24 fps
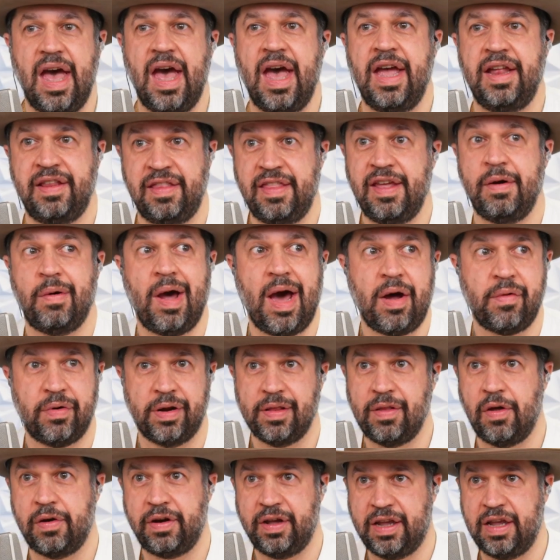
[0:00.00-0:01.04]
And there are a
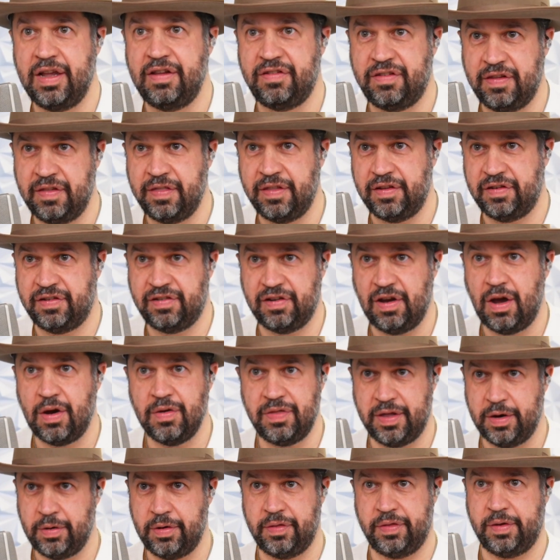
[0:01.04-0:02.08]
lot of kids in this show.
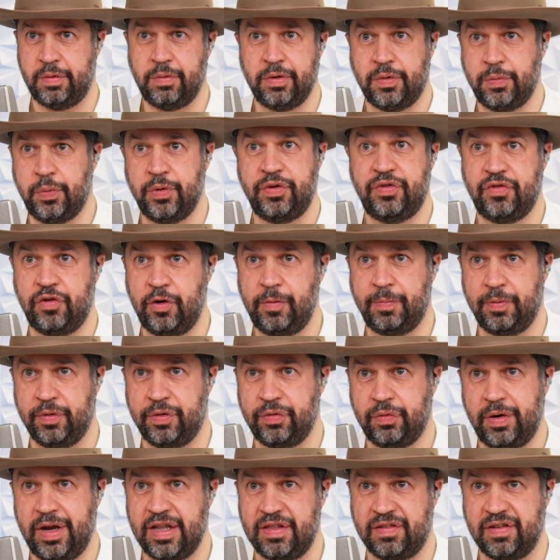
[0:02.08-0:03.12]
There are quadruple
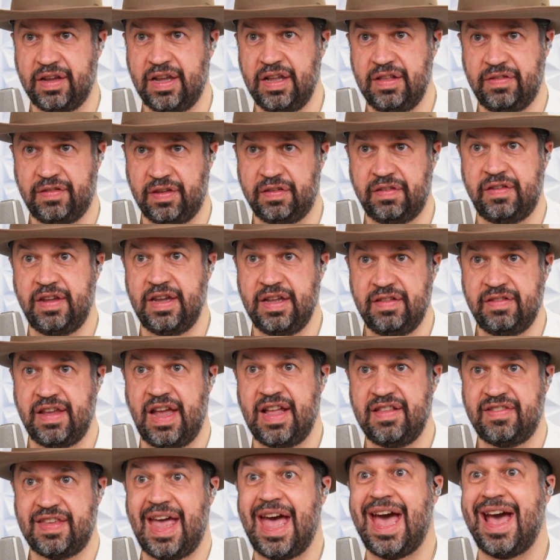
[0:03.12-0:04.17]
threats, kids that sing,
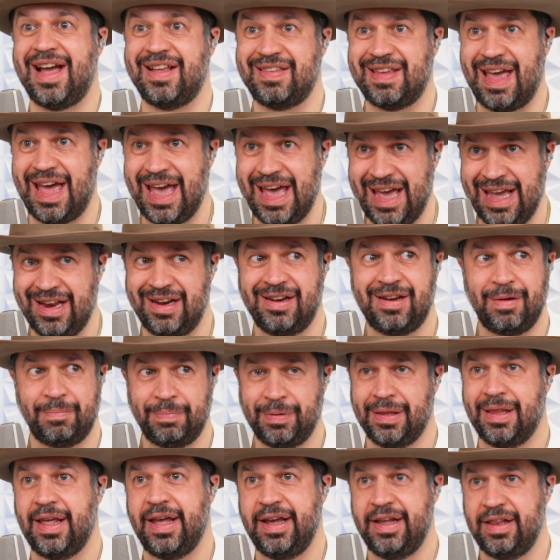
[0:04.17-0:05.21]
dance, act, and
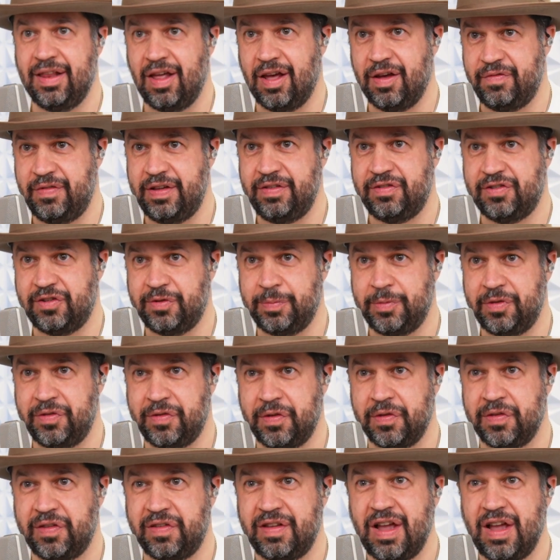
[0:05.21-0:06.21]
play live instruments on stage.